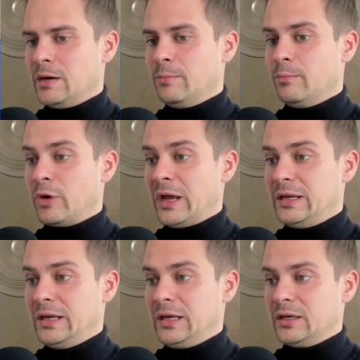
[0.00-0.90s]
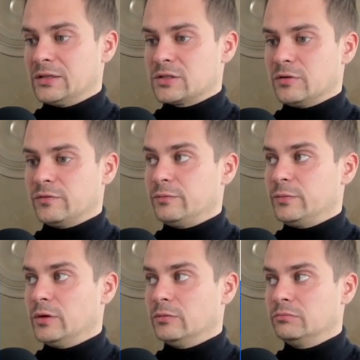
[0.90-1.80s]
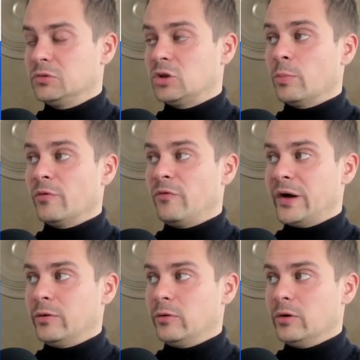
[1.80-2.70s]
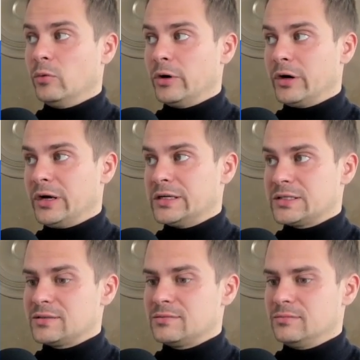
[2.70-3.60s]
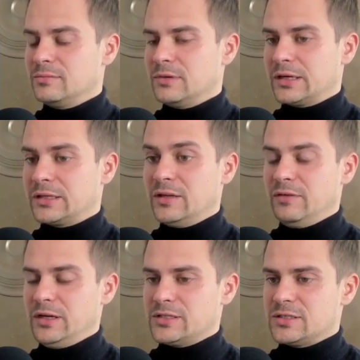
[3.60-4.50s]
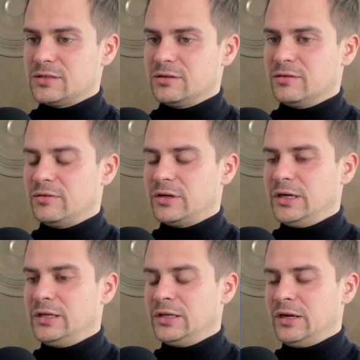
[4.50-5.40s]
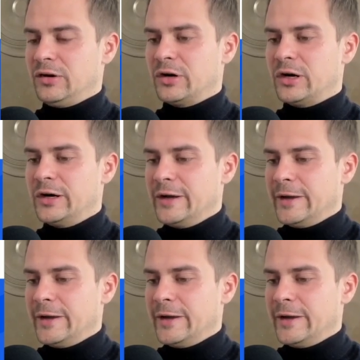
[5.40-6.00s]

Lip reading: branding and sort of top of funnel awareness activities. Right? They are